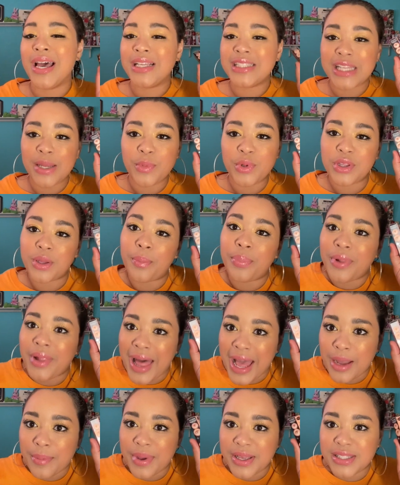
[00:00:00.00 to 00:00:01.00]
Same with a
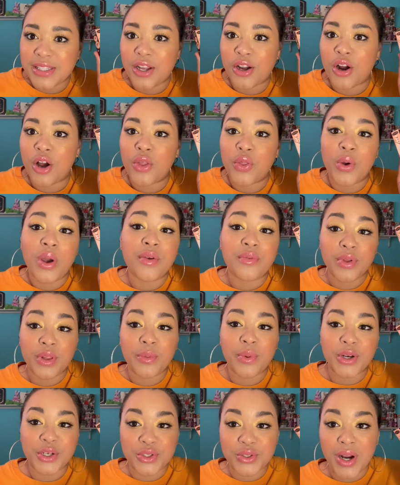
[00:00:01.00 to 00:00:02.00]
black mascara, although I
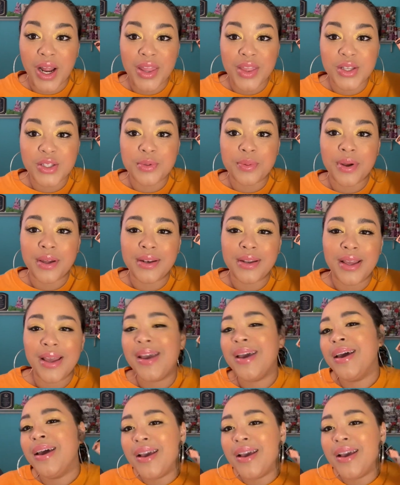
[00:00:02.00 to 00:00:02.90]
really want to try this one.